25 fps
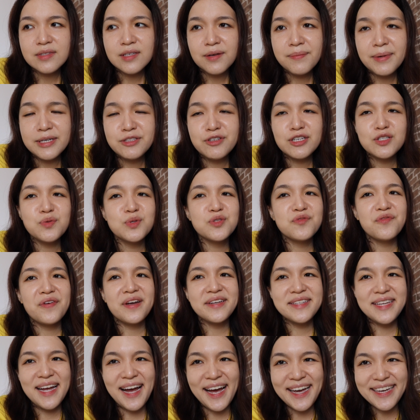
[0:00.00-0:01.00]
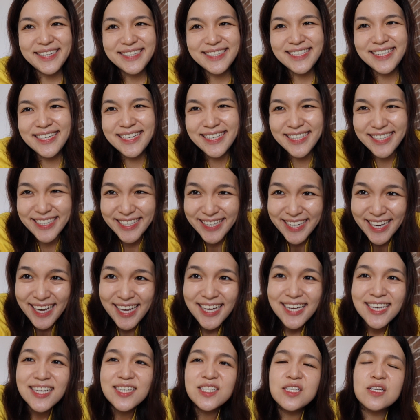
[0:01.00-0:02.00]
my dress was very tight.
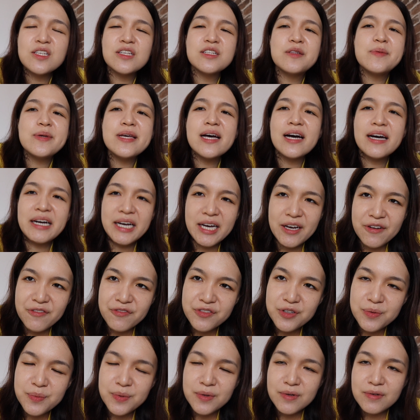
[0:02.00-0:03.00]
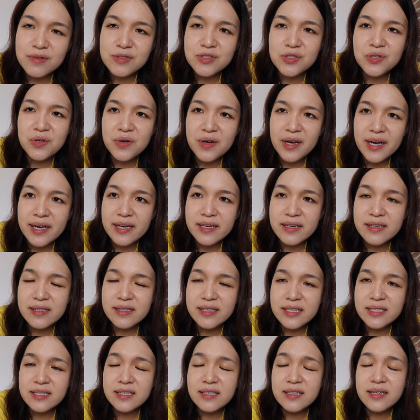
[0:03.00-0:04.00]
So I was a little bit uncomfortable, so I
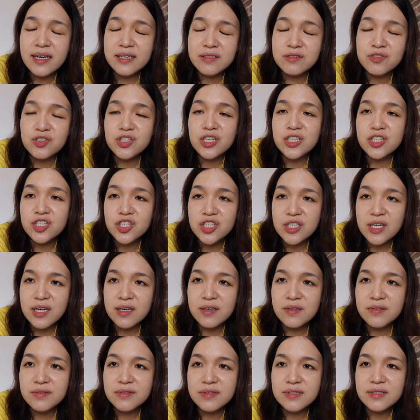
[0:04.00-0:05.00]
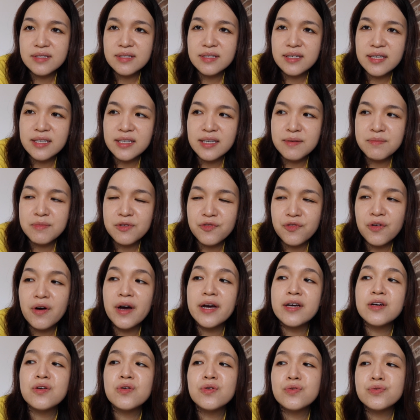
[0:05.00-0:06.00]
later had to change it out. And then before
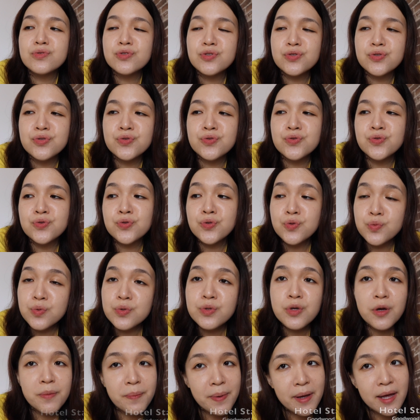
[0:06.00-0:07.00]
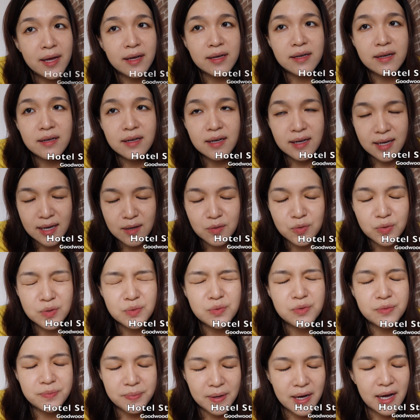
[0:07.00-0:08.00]
I go to Goodwood Park
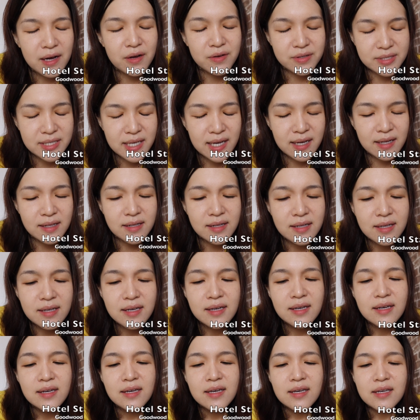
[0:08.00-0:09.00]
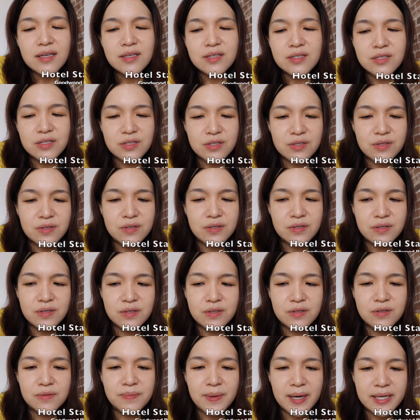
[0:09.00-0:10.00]
Hotel.
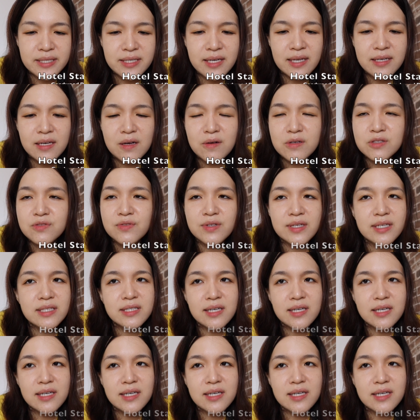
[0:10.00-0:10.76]
So by then I was really